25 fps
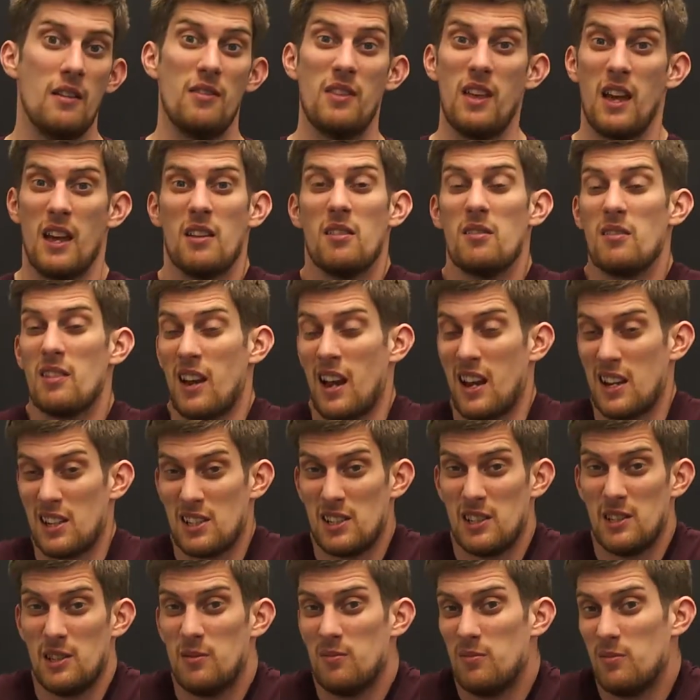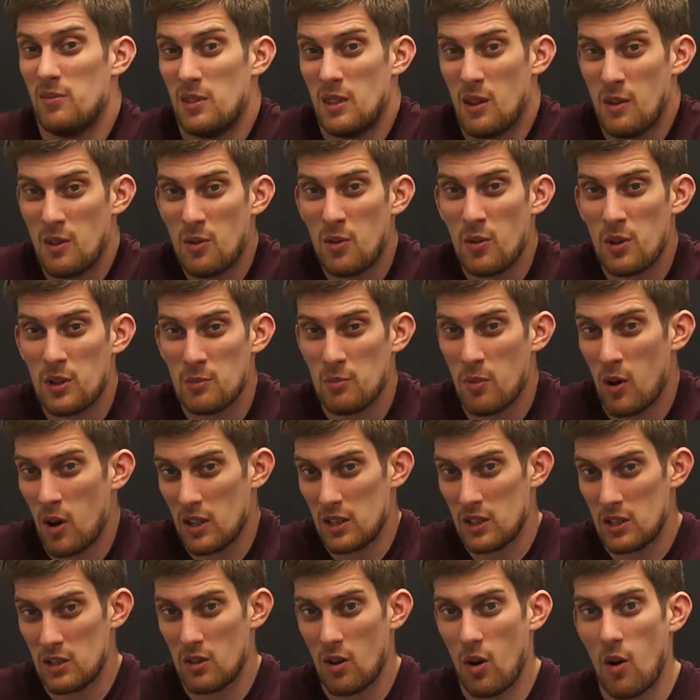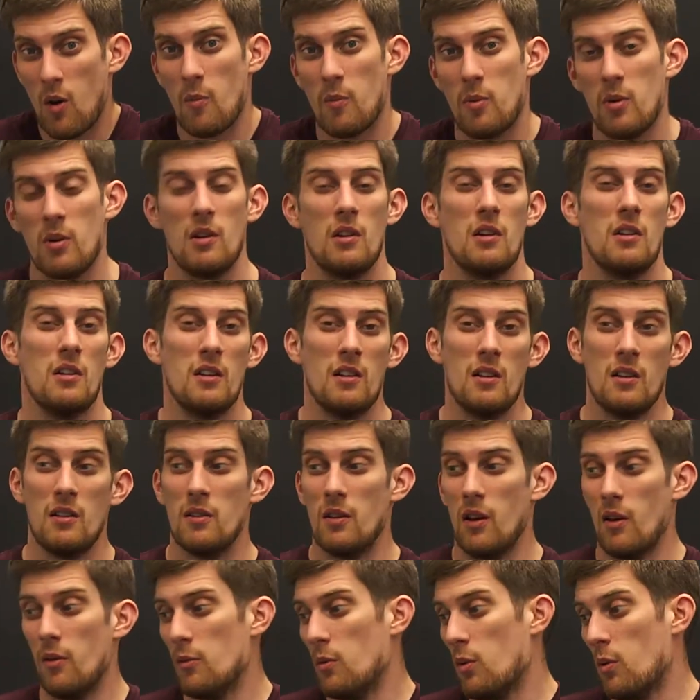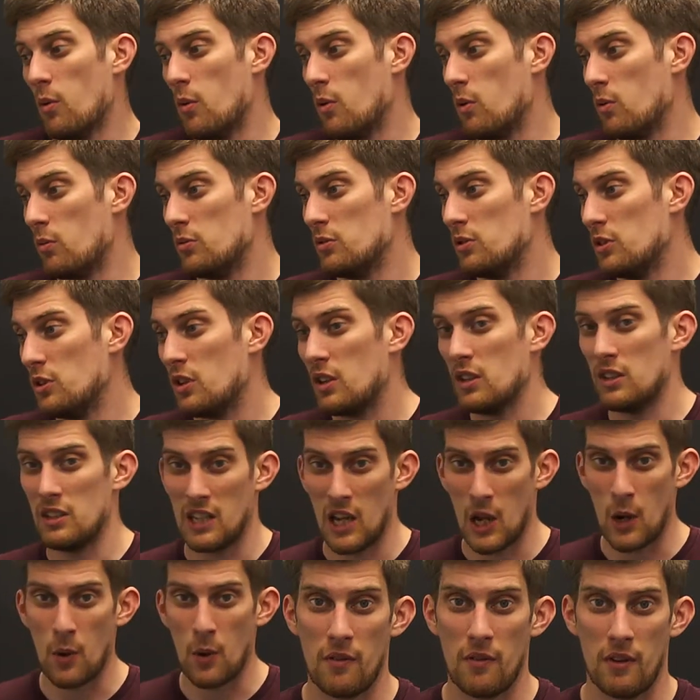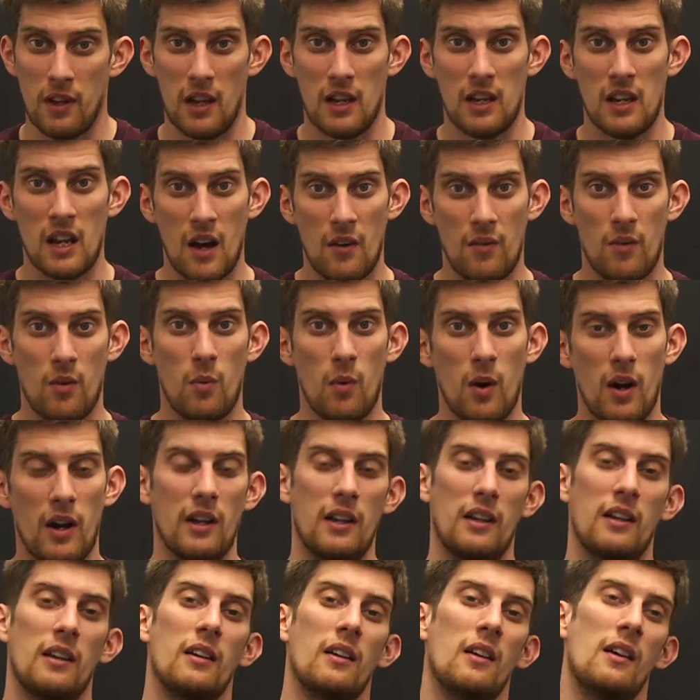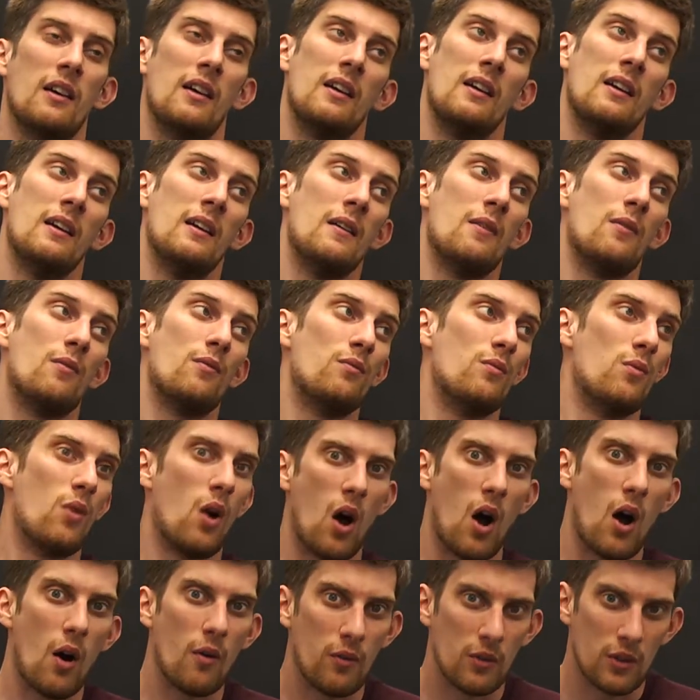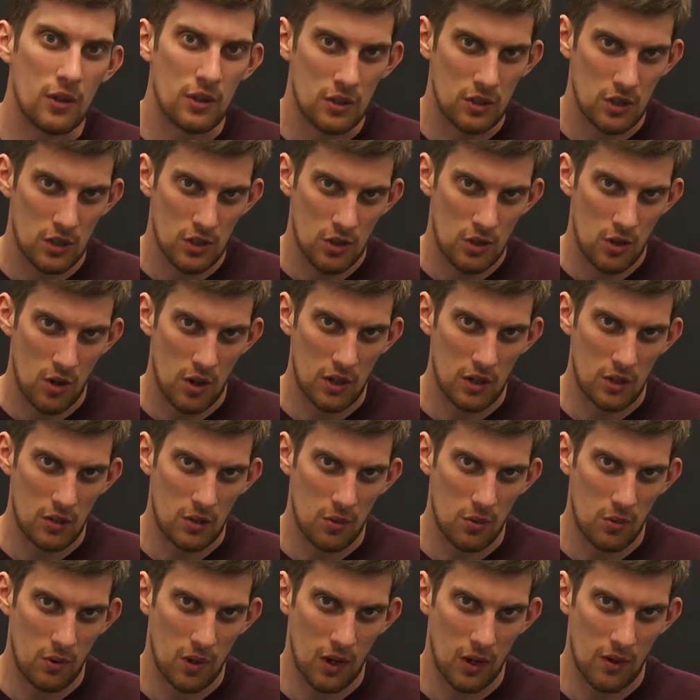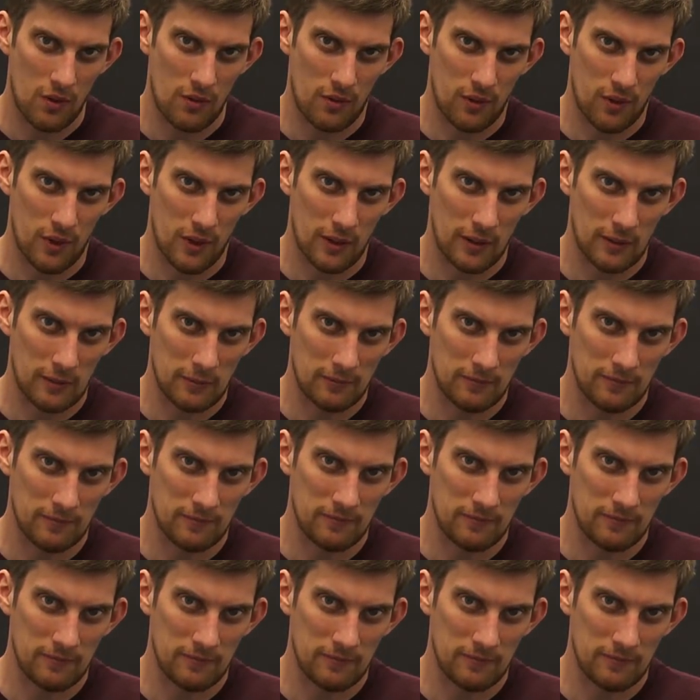Then actually the noise might stop, or you can with it another way rather than just trying to talk over it.